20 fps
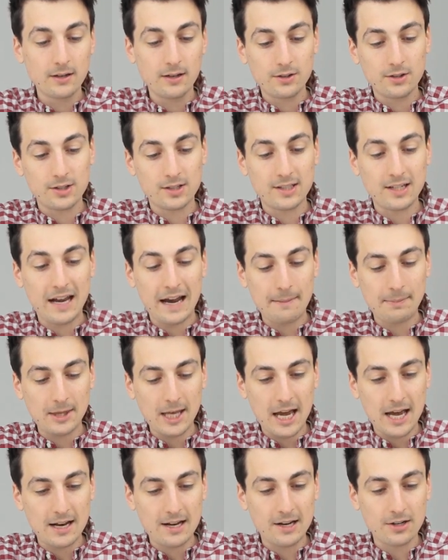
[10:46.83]
Just tap
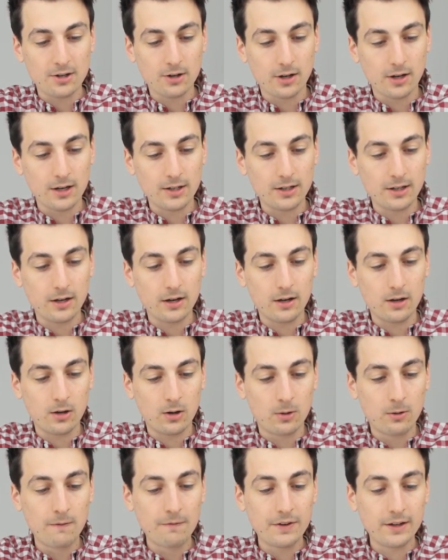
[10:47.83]
that and you're good to
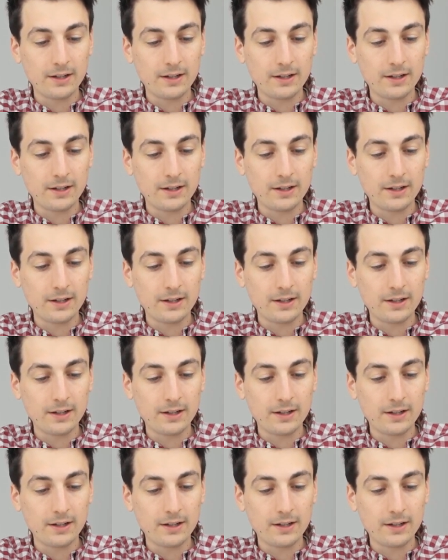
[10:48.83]
go.